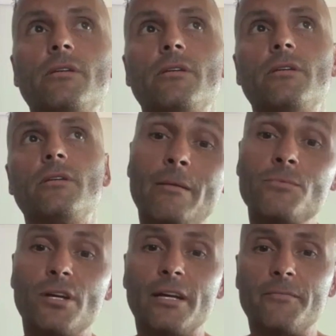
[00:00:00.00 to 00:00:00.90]
I tore my
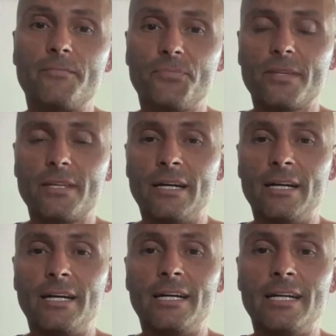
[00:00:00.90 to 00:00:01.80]
hamstring,
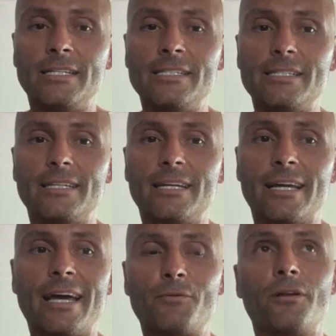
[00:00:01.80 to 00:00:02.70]

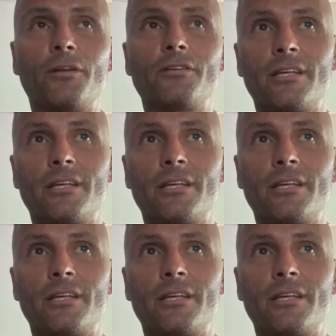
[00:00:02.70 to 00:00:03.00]
and again,